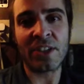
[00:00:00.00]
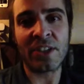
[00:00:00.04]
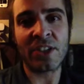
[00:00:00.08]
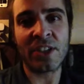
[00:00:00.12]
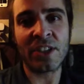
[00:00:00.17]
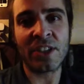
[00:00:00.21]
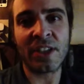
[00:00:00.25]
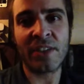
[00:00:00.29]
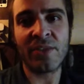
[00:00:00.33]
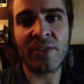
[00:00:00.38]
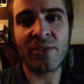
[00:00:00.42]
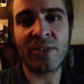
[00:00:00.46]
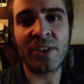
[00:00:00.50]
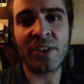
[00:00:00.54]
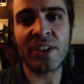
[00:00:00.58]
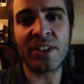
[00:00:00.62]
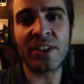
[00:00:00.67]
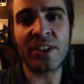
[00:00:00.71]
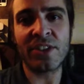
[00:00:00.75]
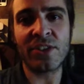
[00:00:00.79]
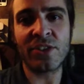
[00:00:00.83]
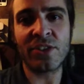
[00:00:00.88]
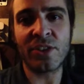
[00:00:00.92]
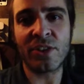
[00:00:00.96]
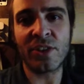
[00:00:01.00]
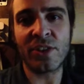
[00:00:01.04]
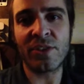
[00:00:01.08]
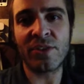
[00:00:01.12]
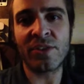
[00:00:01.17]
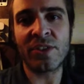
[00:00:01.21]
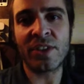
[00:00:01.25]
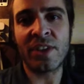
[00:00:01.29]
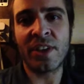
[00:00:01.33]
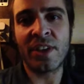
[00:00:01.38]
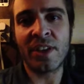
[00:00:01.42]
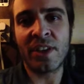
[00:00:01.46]
she definitely
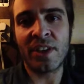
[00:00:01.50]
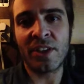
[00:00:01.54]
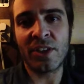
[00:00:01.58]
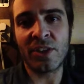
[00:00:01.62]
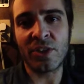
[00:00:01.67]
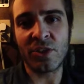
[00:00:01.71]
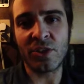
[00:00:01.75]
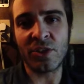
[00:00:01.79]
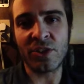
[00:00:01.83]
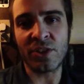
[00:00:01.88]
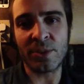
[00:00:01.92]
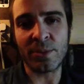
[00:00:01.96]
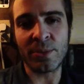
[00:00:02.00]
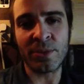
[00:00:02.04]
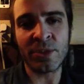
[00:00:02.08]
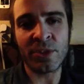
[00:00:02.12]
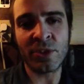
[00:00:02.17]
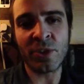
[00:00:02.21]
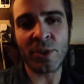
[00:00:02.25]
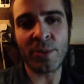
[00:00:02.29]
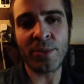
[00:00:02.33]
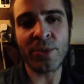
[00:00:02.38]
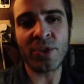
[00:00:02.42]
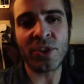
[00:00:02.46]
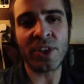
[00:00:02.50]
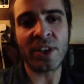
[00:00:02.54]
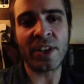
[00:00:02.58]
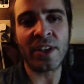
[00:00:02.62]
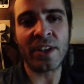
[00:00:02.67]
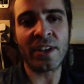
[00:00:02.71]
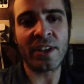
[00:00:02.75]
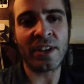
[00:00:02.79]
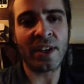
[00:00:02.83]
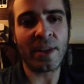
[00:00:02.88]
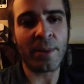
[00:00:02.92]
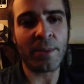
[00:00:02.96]
deserves your
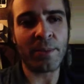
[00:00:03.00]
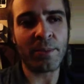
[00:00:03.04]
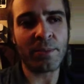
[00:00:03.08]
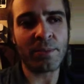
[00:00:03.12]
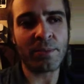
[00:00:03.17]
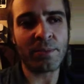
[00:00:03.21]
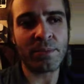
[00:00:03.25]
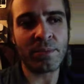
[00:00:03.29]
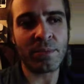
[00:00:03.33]
subscription.